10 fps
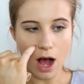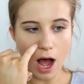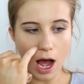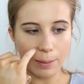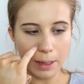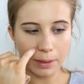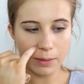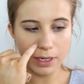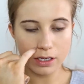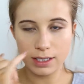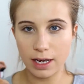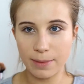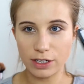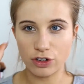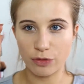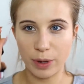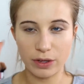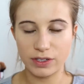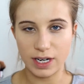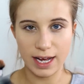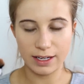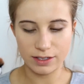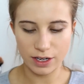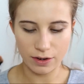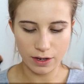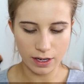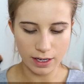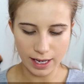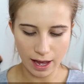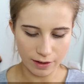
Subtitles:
I'm going to be using a mixture of both today, so yeah.